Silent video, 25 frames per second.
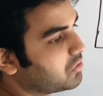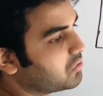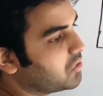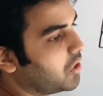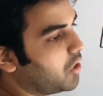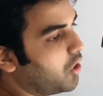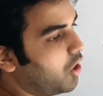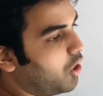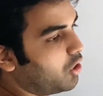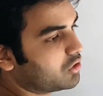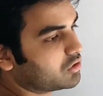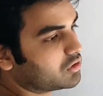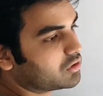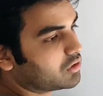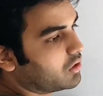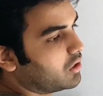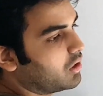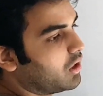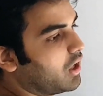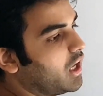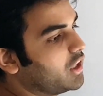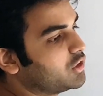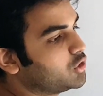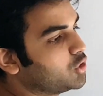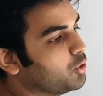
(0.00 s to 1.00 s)
of the logs.
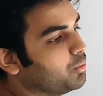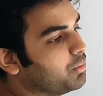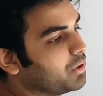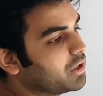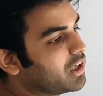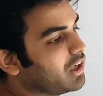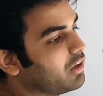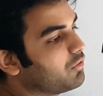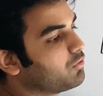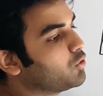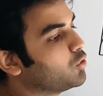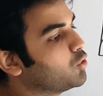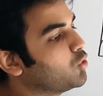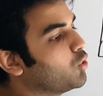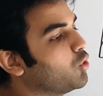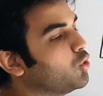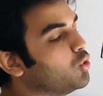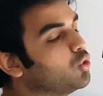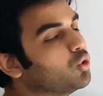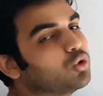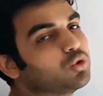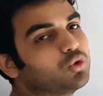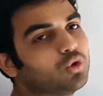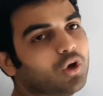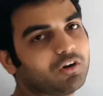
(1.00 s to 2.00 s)
Assuming if you don't
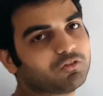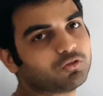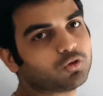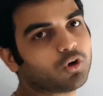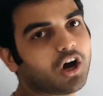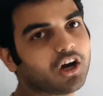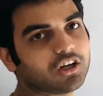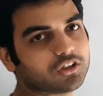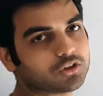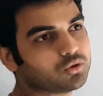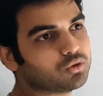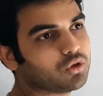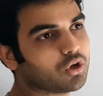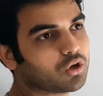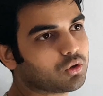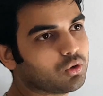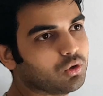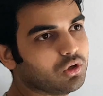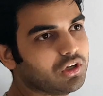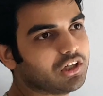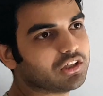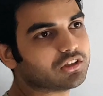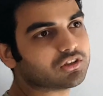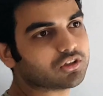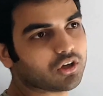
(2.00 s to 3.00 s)
know, you have to ask your
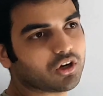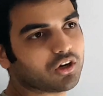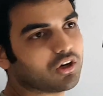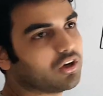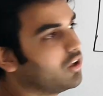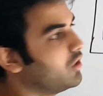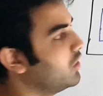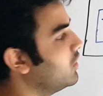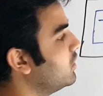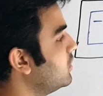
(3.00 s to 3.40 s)
colleagues or